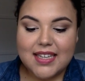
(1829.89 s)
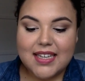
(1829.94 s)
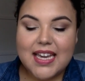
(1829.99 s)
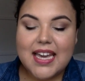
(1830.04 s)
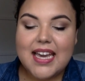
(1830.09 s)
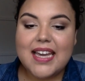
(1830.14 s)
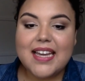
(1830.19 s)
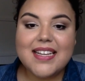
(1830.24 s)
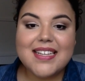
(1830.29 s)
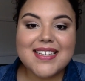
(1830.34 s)

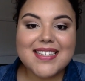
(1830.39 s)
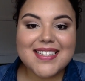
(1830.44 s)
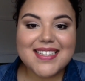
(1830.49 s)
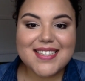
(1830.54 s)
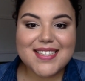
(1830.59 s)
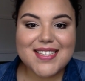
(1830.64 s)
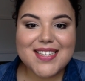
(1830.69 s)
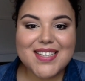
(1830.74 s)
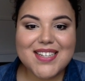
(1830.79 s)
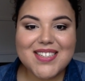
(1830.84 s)
Okay,
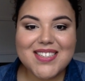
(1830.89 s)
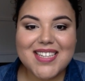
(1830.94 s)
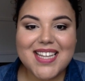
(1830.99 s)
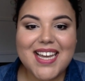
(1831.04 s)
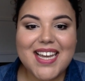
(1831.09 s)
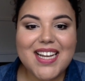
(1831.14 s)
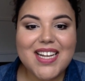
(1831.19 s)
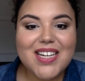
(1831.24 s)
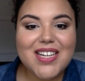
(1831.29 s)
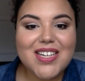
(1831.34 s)
so
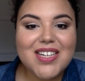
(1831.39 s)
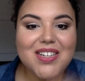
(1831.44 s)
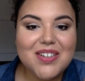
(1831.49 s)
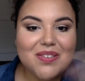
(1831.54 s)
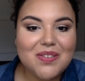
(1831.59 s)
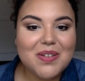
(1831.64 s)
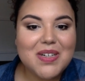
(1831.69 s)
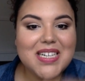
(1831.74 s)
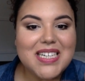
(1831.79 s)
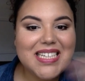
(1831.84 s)
layer
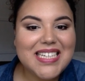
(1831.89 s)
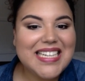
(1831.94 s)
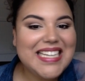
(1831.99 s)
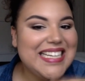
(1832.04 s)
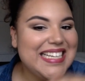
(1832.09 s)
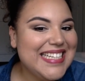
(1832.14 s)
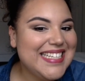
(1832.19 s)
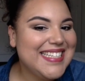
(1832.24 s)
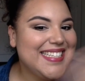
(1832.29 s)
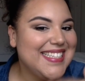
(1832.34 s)
1
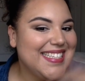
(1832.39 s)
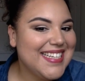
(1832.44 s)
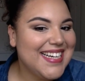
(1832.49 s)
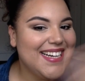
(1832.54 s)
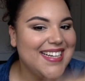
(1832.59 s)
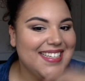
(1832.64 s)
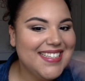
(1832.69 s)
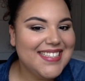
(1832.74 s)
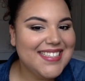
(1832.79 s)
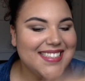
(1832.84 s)
is
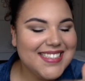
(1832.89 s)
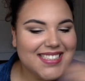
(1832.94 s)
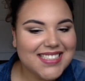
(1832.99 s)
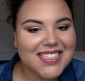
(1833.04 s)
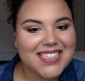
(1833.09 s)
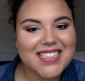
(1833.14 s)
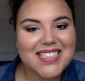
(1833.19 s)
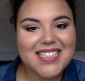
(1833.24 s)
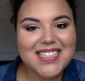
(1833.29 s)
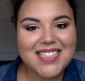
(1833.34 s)
done.
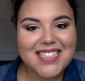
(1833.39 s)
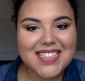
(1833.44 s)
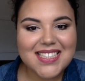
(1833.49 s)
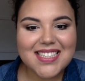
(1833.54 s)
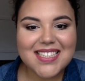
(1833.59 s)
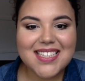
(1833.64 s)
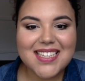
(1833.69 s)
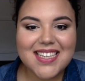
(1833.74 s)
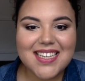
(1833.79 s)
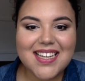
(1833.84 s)

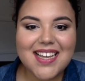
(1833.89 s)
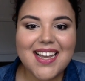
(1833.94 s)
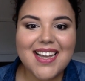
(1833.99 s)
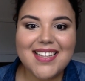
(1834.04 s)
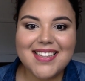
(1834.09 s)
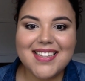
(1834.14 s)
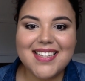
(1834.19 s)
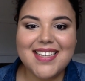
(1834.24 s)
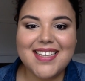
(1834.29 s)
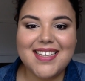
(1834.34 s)

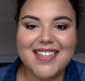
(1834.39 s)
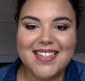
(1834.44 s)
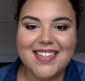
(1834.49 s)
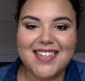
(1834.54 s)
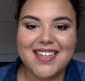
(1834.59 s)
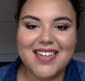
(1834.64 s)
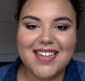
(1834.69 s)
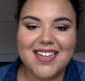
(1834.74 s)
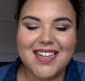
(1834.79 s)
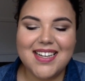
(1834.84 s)
And then,